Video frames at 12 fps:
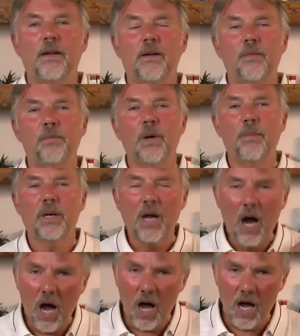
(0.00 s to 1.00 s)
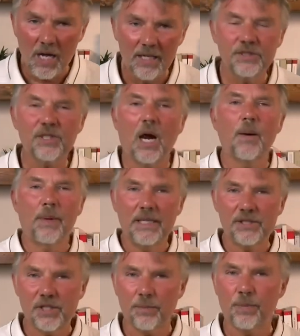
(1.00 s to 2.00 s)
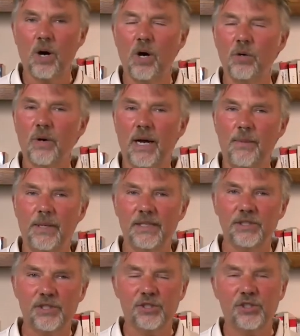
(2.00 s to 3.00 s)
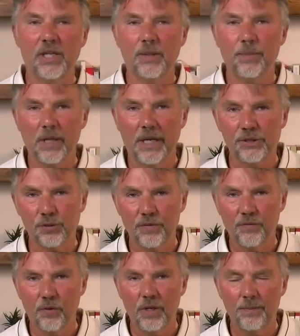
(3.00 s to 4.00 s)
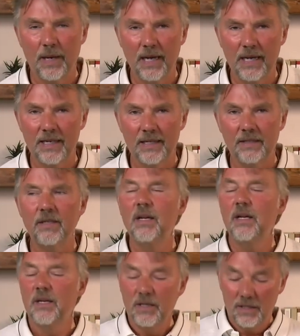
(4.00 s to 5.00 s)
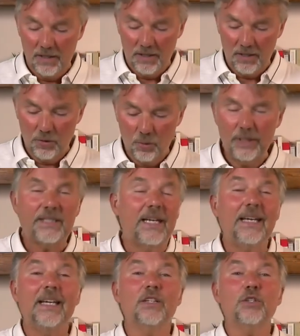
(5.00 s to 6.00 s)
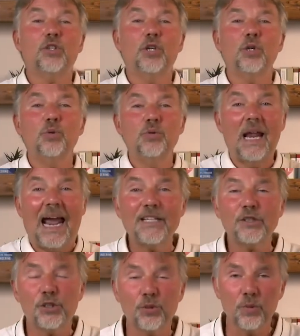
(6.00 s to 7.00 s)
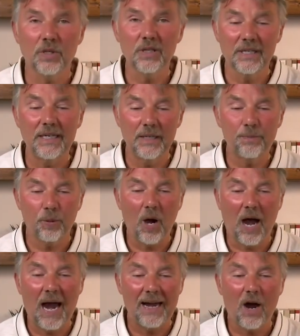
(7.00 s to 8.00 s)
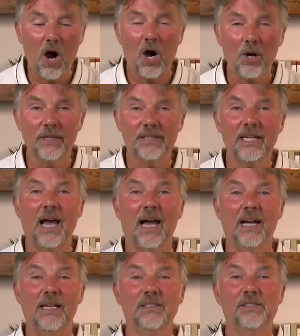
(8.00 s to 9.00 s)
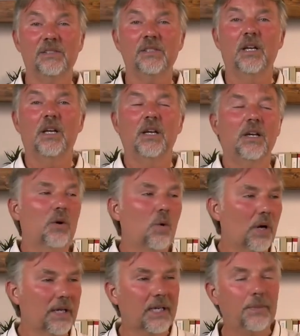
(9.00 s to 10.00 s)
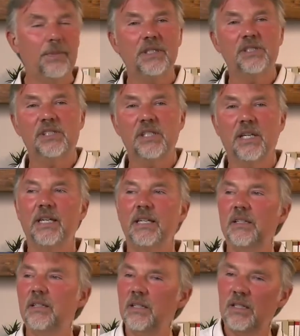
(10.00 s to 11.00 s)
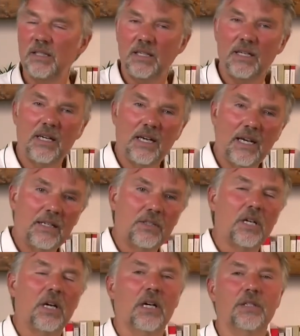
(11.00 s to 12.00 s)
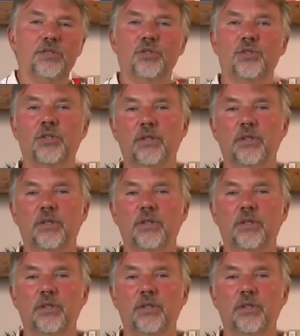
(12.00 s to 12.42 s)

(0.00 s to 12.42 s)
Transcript: But because our basic programming is to seek pleasure and avoid pain, we tend to naturally prioritize what can be seen and touched.